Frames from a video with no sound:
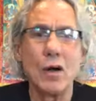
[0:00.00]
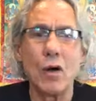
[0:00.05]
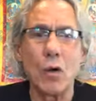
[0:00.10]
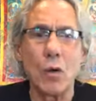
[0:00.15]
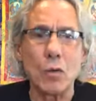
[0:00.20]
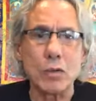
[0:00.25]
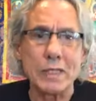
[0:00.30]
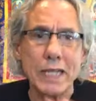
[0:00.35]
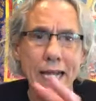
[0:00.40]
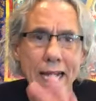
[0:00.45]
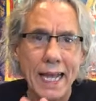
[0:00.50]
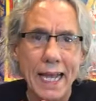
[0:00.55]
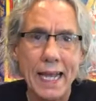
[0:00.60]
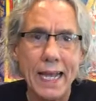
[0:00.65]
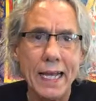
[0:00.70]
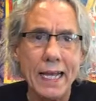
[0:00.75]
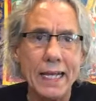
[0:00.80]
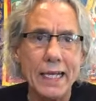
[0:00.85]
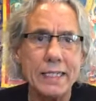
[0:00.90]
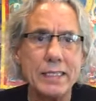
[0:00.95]
Old
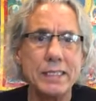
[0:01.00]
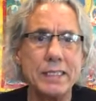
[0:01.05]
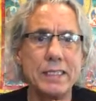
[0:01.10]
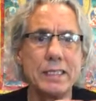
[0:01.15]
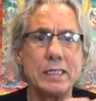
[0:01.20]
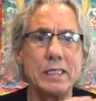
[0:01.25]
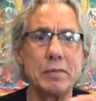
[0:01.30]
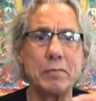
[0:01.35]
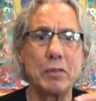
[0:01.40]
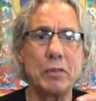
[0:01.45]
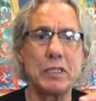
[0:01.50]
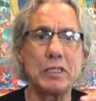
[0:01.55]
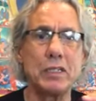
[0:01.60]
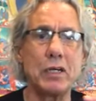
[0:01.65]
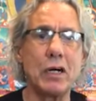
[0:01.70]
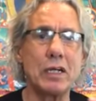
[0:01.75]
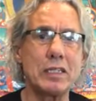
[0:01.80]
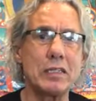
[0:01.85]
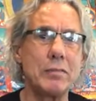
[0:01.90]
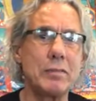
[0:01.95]
age, the Buddha
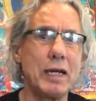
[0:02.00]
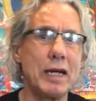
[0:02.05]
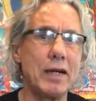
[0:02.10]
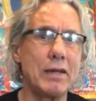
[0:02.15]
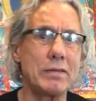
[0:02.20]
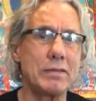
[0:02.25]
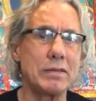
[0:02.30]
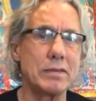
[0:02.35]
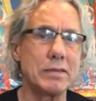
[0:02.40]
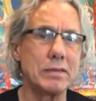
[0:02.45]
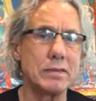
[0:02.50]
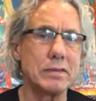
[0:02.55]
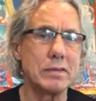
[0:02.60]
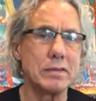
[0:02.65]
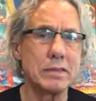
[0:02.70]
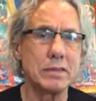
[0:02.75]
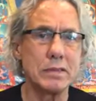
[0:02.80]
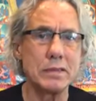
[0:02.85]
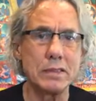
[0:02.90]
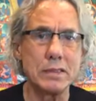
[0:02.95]
talked about,
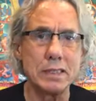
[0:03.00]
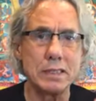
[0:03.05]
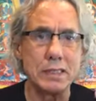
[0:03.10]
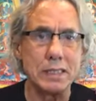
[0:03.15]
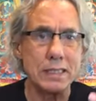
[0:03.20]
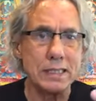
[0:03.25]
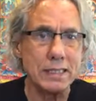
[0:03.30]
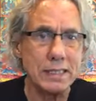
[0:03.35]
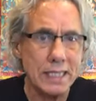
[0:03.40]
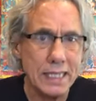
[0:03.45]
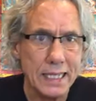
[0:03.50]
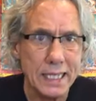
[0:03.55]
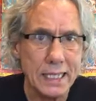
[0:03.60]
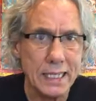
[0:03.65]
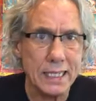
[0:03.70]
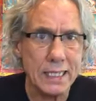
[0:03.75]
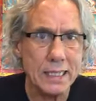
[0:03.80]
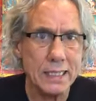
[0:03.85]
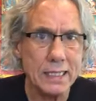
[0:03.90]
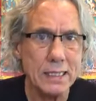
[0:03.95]

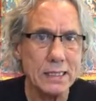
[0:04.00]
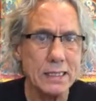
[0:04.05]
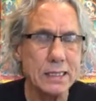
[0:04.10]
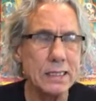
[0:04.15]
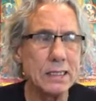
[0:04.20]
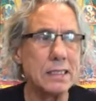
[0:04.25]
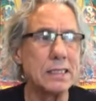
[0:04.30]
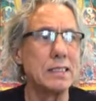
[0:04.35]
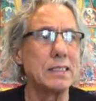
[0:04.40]
disease,